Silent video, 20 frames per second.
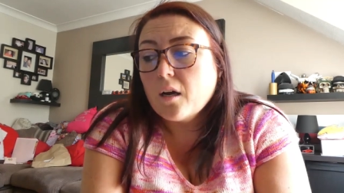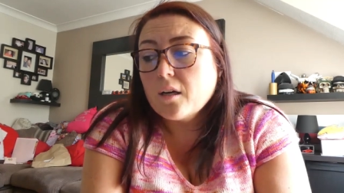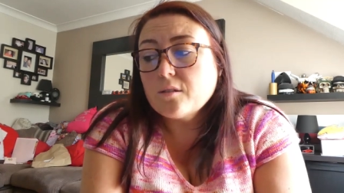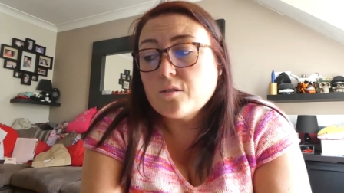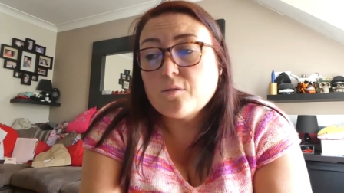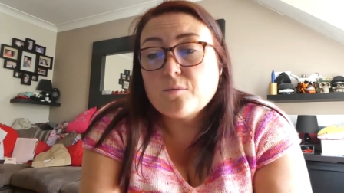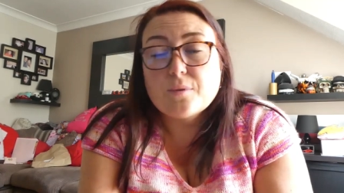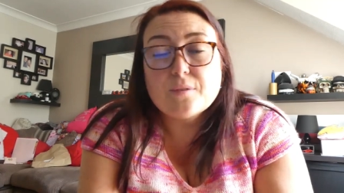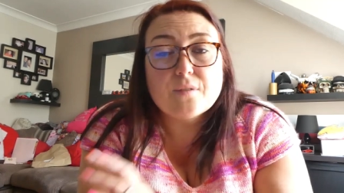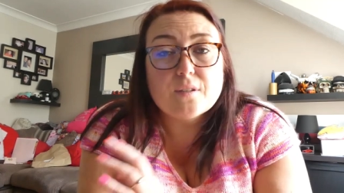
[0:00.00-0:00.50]
I
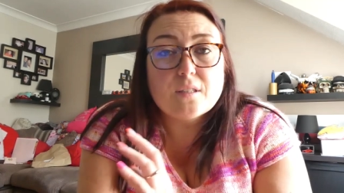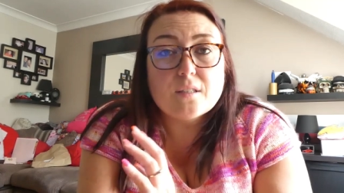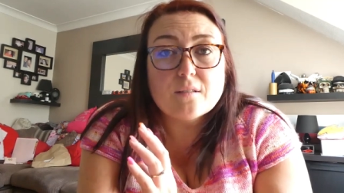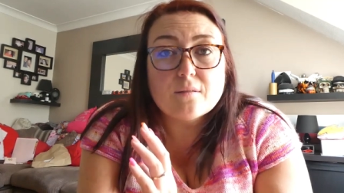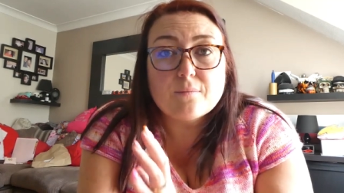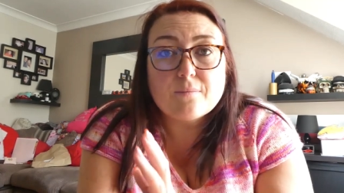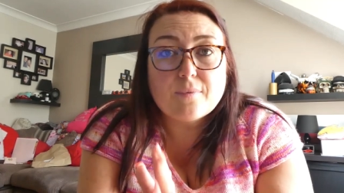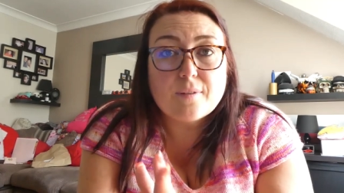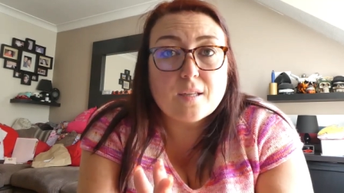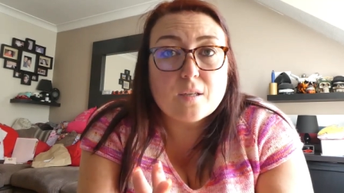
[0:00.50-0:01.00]
don't know whether
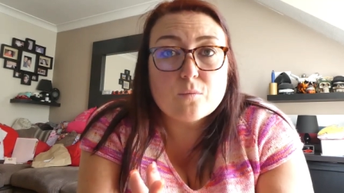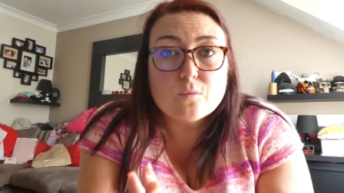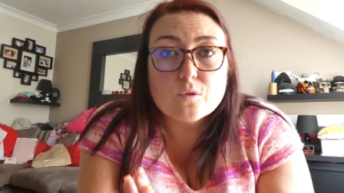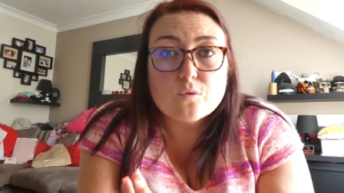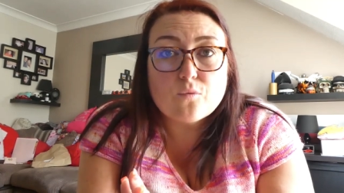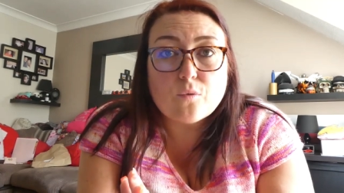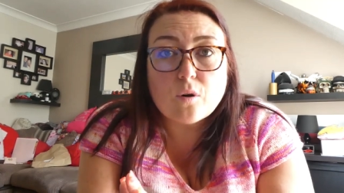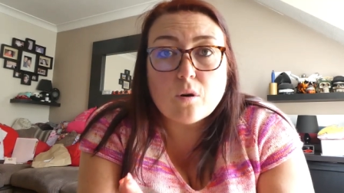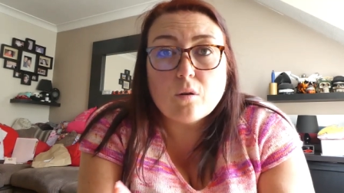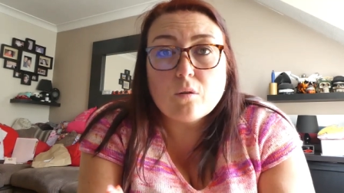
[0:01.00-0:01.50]
the thing
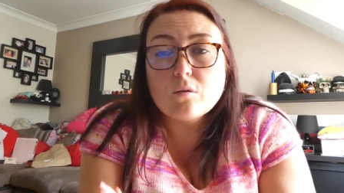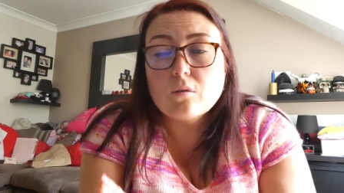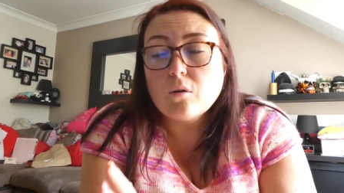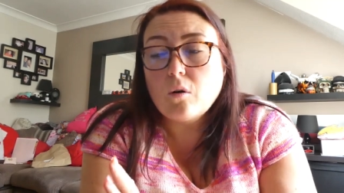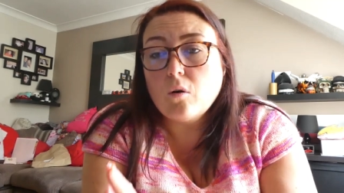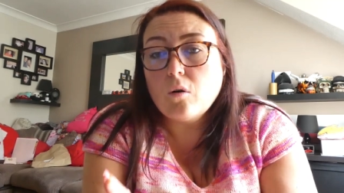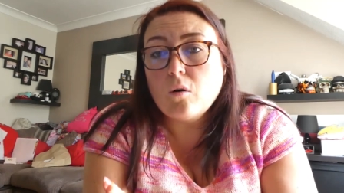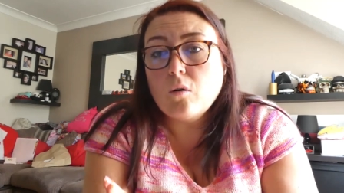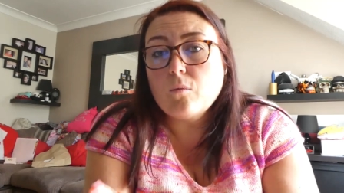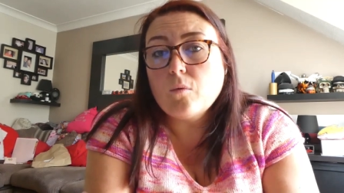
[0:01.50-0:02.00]
was wrong
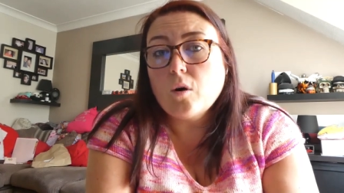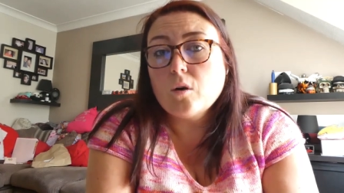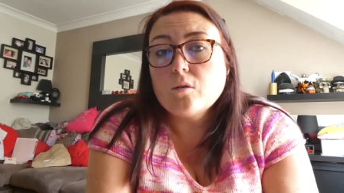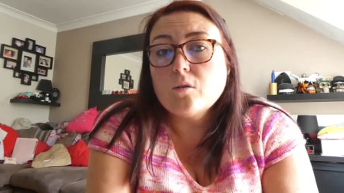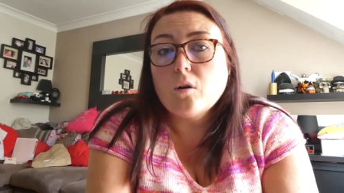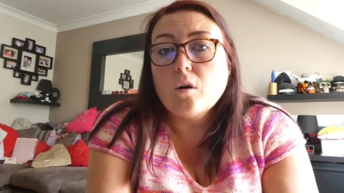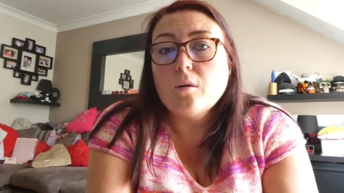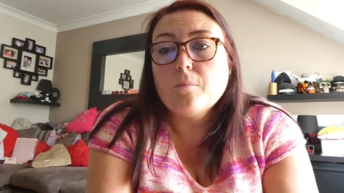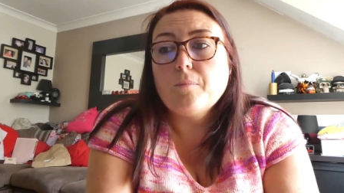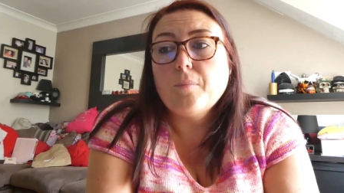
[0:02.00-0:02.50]
or
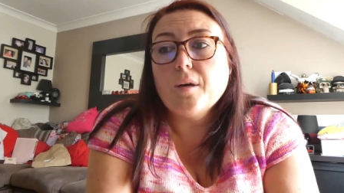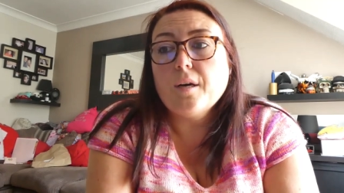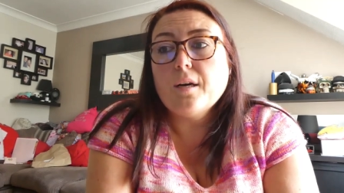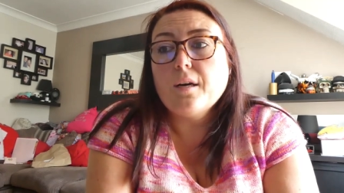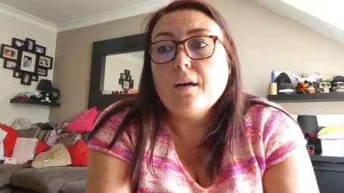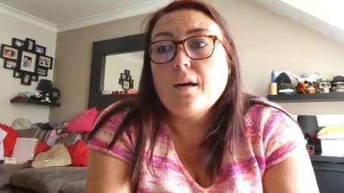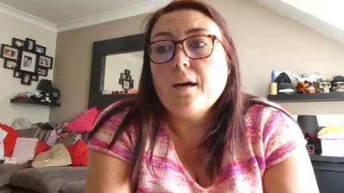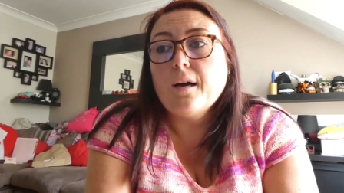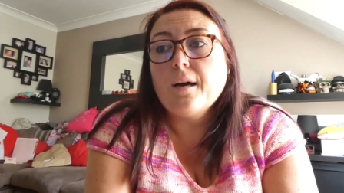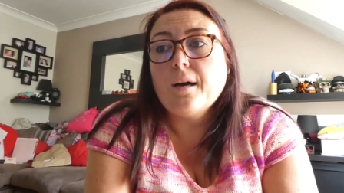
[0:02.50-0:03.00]
whatnot,
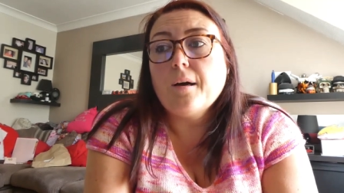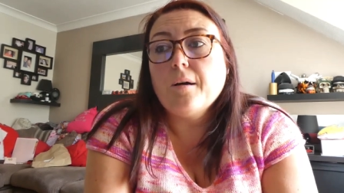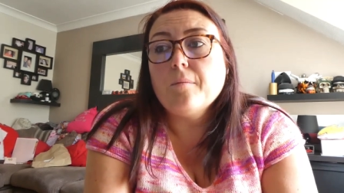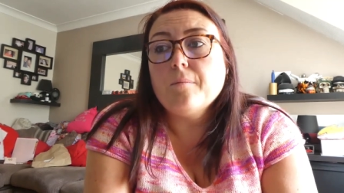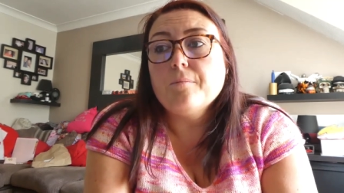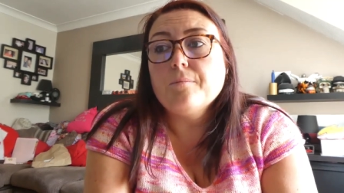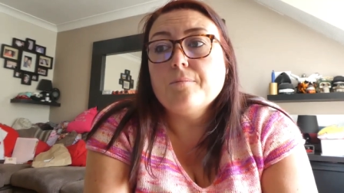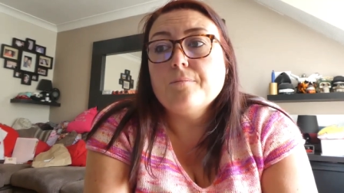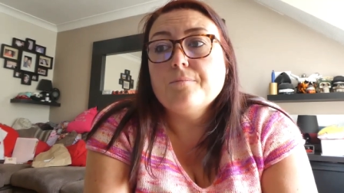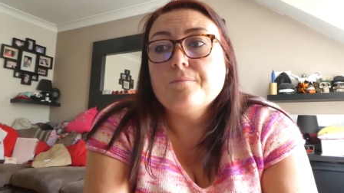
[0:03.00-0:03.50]
but
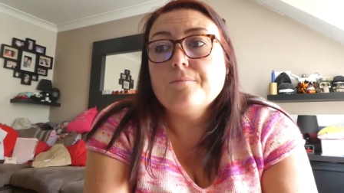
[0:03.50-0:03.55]
um,